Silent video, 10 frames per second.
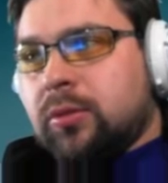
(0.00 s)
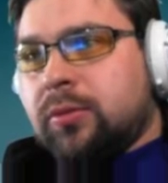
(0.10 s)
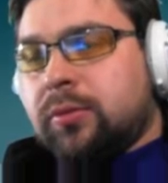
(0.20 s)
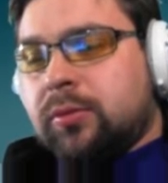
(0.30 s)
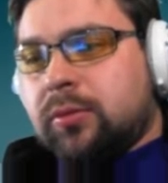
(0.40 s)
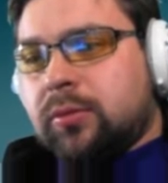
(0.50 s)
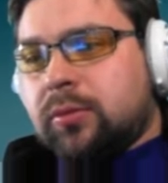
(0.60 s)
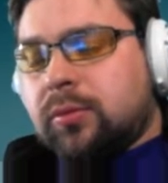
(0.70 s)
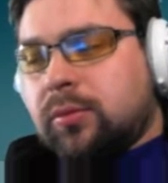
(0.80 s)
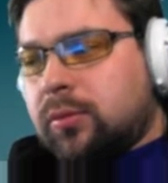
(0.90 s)

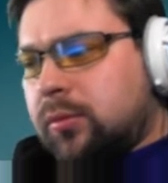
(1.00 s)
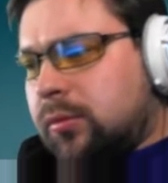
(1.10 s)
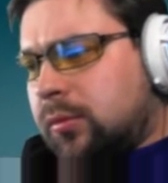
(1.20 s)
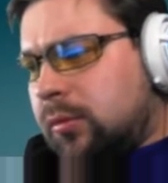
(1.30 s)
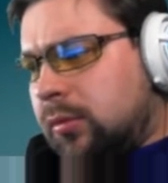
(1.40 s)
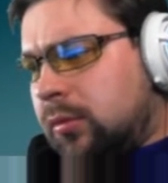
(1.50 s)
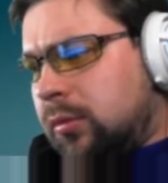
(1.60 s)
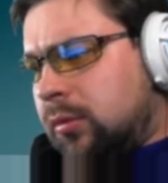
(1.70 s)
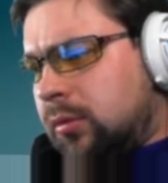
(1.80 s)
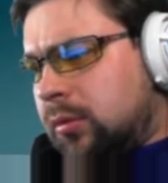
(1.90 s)

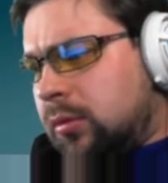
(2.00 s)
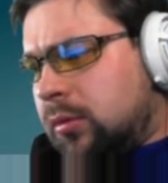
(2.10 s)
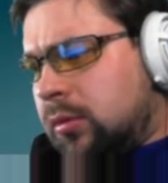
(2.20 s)
No one is speaking in this clip.